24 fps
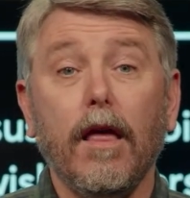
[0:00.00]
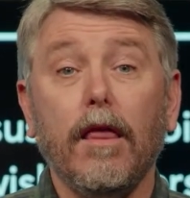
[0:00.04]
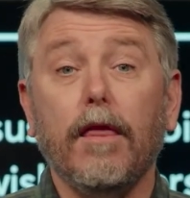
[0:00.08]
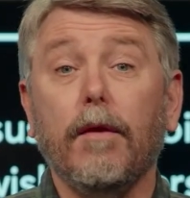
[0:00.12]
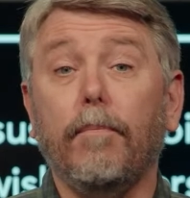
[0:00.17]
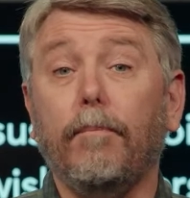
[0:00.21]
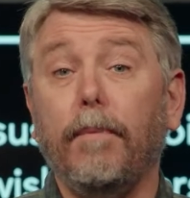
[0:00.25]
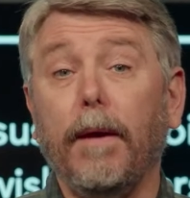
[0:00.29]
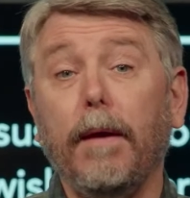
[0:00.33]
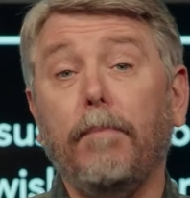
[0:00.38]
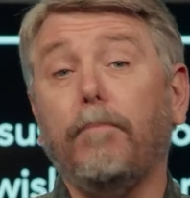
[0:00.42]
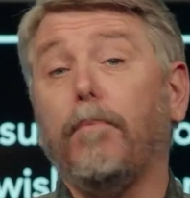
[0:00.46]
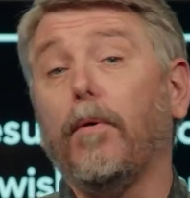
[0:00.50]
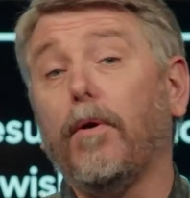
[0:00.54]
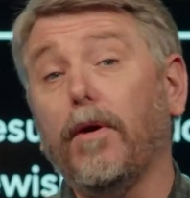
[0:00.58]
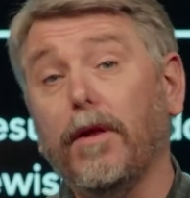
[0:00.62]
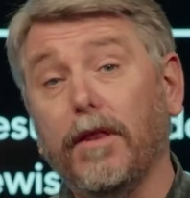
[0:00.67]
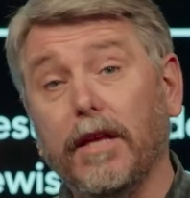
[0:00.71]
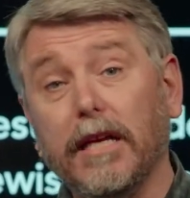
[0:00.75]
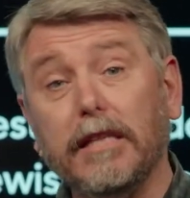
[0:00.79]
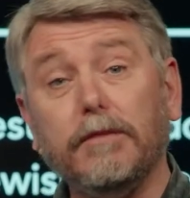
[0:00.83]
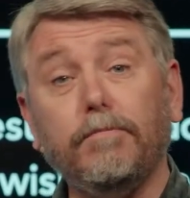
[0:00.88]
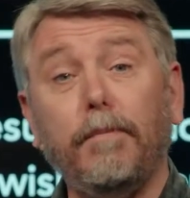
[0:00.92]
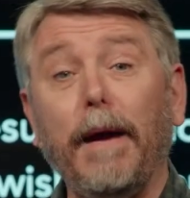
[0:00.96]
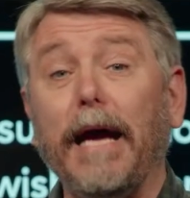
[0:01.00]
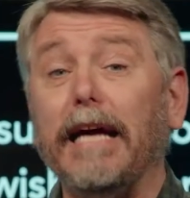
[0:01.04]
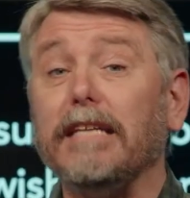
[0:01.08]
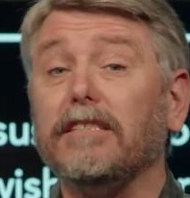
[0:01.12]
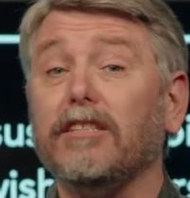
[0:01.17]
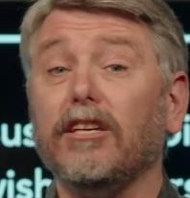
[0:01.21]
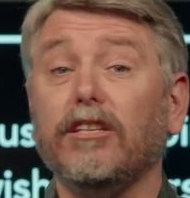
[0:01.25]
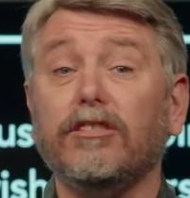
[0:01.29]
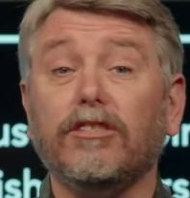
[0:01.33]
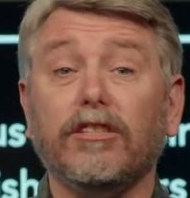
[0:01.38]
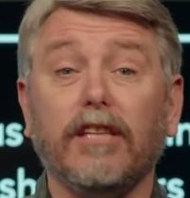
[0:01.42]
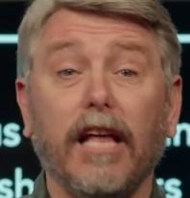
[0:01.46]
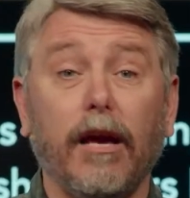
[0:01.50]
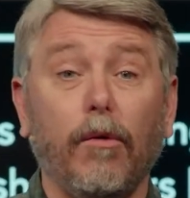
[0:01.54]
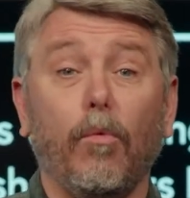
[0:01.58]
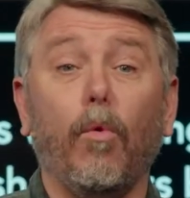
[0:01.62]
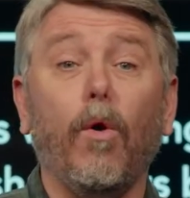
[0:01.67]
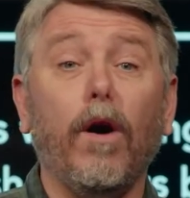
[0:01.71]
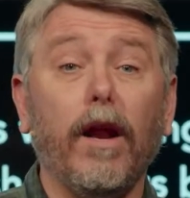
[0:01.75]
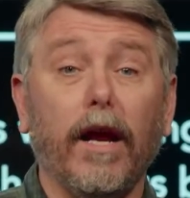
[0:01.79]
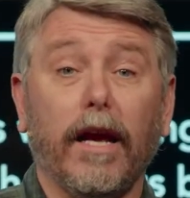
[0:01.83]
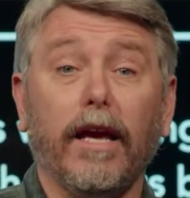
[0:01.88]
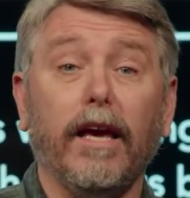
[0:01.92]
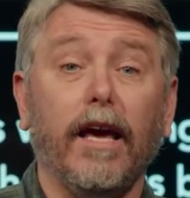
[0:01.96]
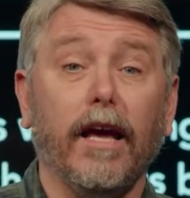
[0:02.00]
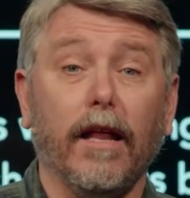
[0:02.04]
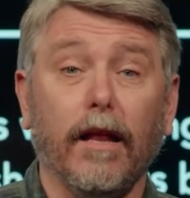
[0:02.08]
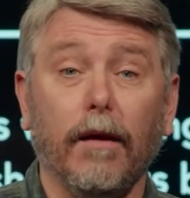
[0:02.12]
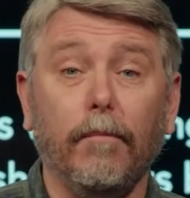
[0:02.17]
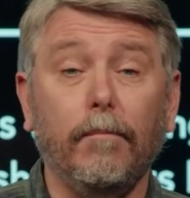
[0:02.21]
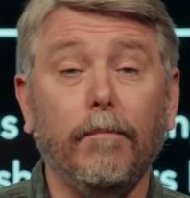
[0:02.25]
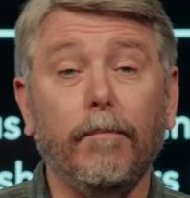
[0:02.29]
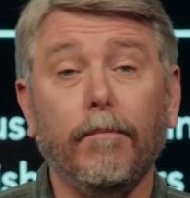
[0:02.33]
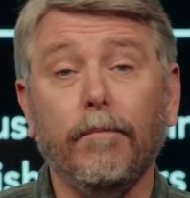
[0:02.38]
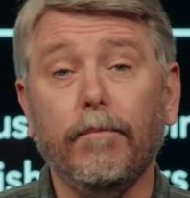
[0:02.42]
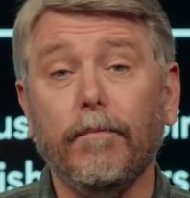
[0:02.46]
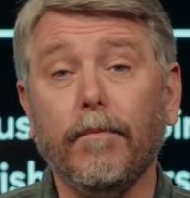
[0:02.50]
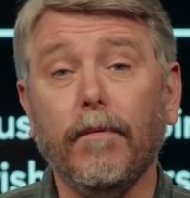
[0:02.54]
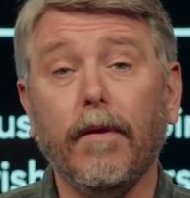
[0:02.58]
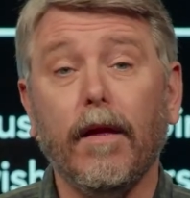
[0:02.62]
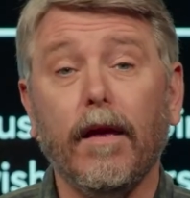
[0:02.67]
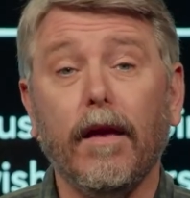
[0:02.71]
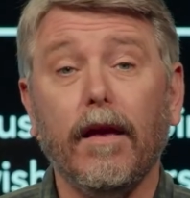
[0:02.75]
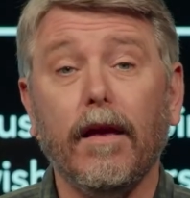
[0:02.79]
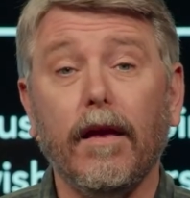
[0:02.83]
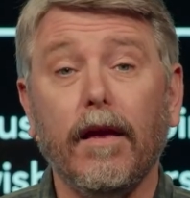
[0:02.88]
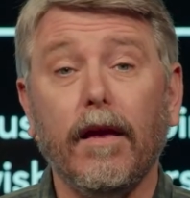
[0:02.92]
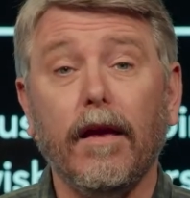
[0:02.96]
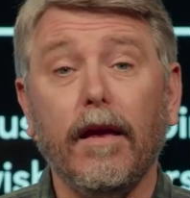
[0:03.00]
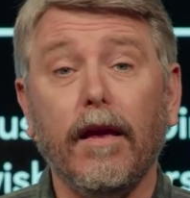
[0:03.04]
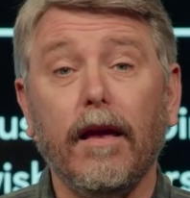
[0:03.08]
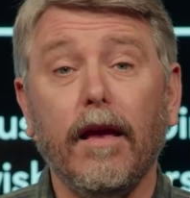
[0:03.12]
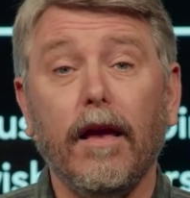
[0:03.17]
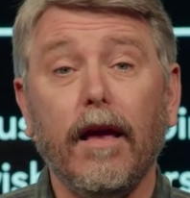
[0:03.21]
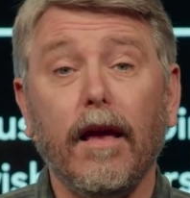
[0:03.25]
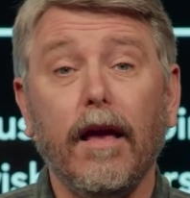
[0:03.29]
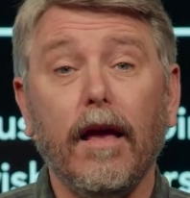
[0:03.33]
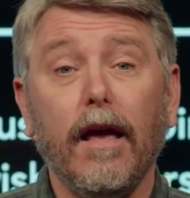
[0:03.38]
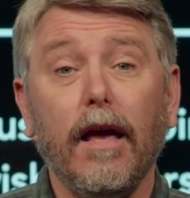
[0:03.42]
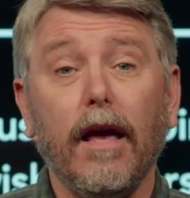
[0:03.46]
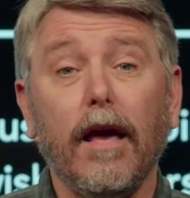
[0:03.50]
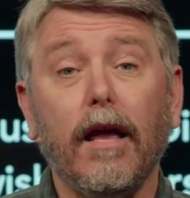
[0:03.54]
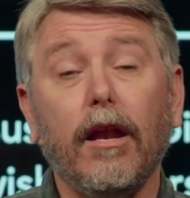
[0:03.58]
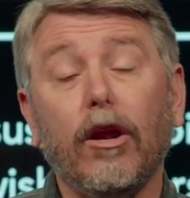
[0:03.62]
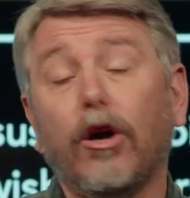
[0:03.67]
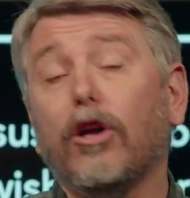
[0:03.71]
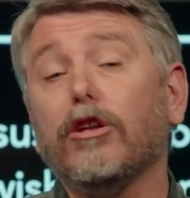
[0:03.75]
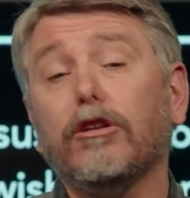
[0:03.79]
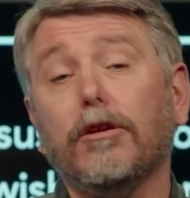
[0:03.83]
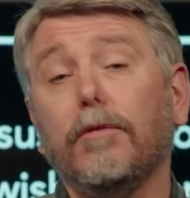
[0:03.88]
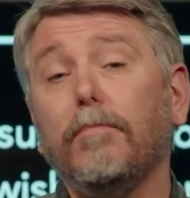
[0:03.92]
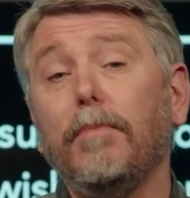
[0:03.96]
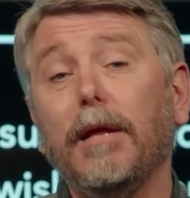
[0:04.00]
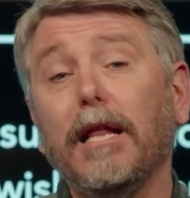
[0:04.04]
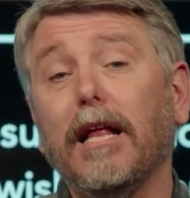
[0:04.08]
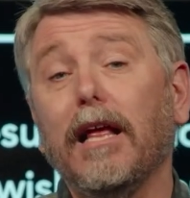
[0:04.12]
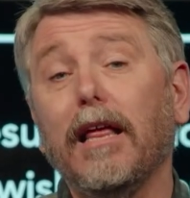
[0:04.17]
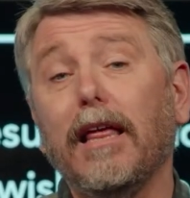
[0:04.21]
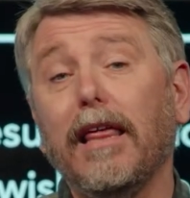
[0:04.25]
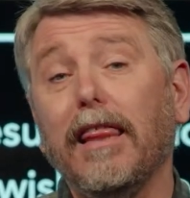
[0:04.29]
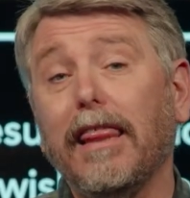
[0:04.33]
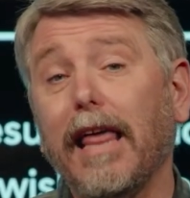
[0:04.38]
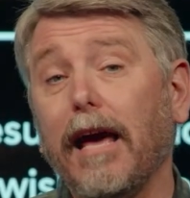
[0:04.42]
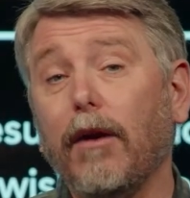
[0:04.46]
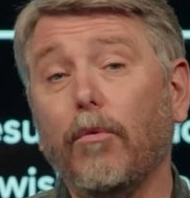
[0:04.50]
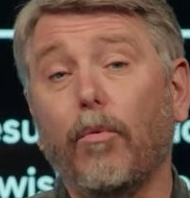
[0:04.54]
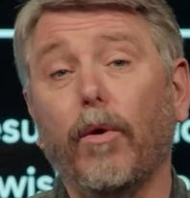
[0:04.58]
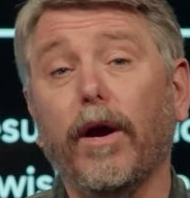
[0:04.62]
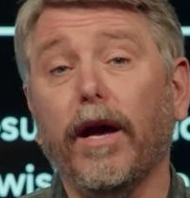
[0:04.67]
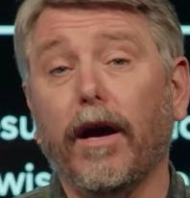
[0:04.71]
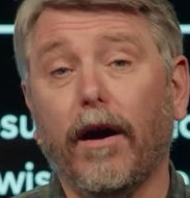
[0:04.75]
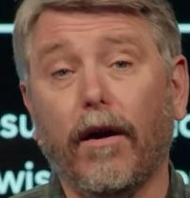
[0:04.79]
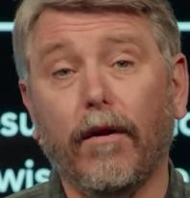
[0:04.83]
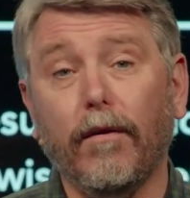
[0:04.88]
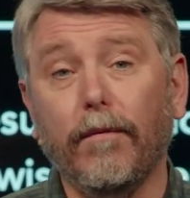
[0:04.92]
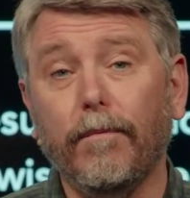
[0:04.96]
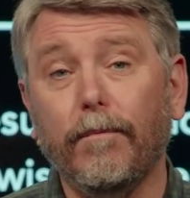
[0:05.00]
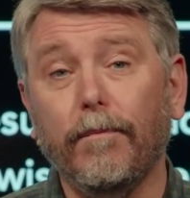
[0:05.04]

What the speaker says: The people in this passage, they want to kill him. And ultimately they will.